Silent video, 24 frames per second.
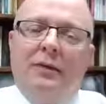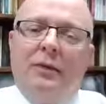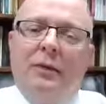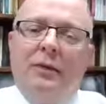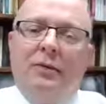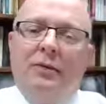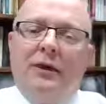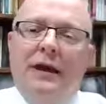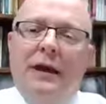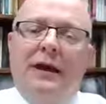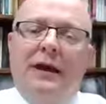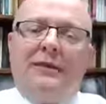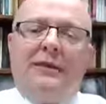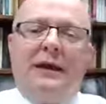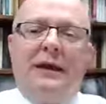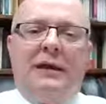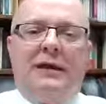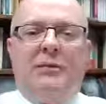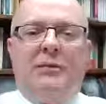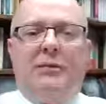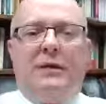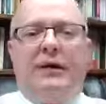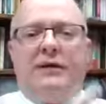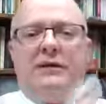When I
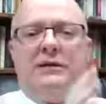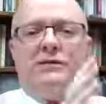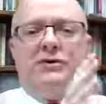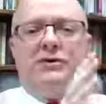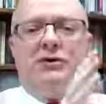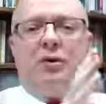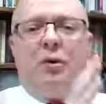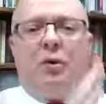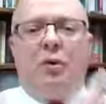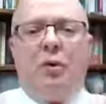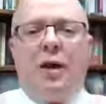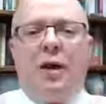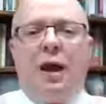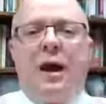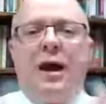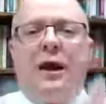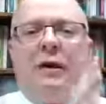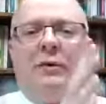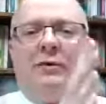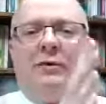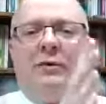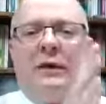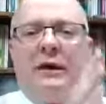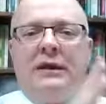think about this
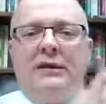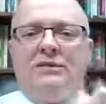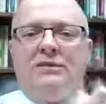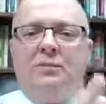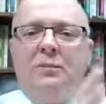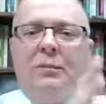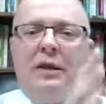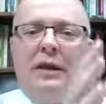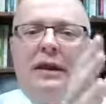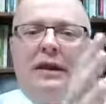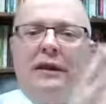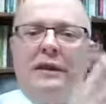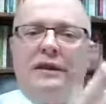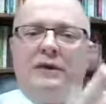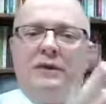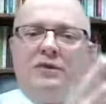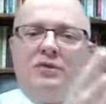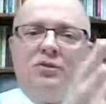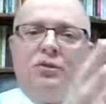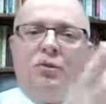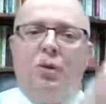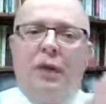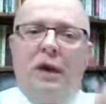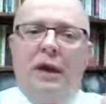crowd that is making
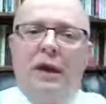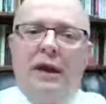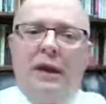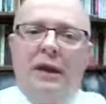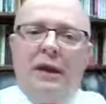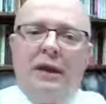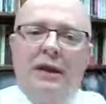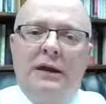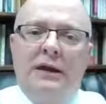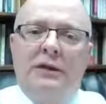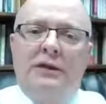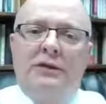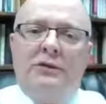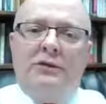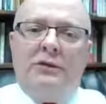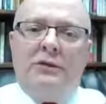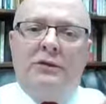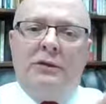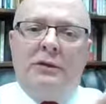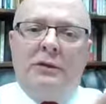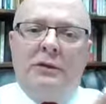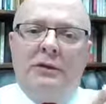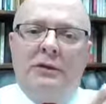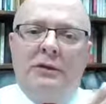its way
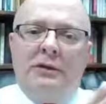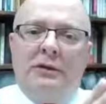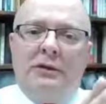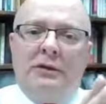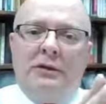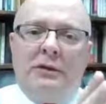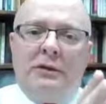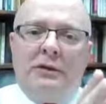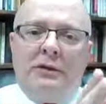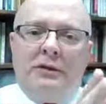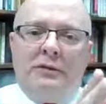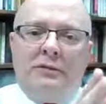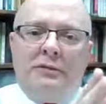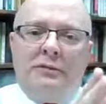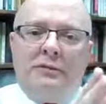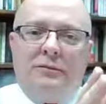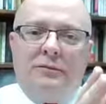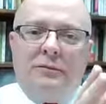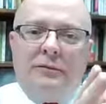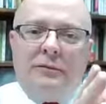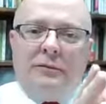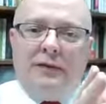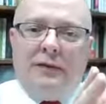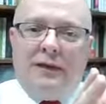to the the
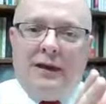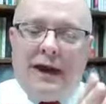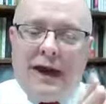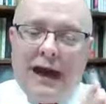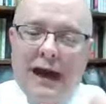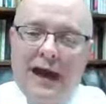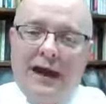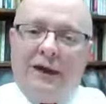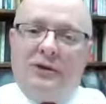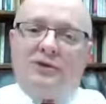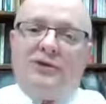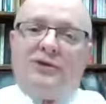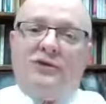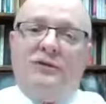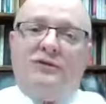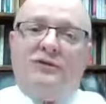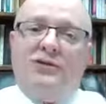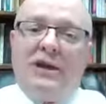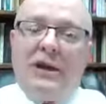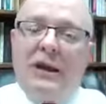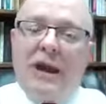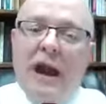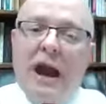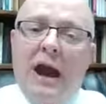house
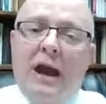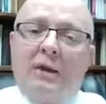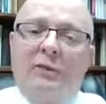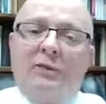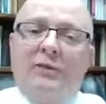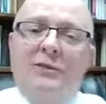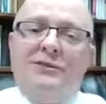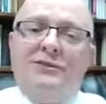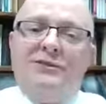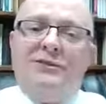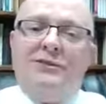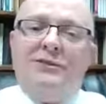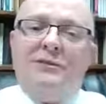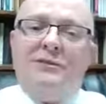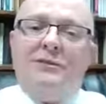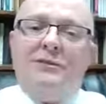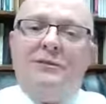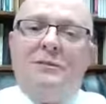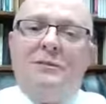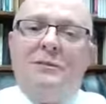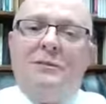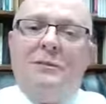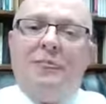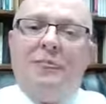of
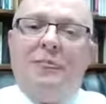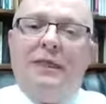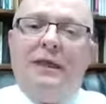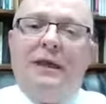Jairus,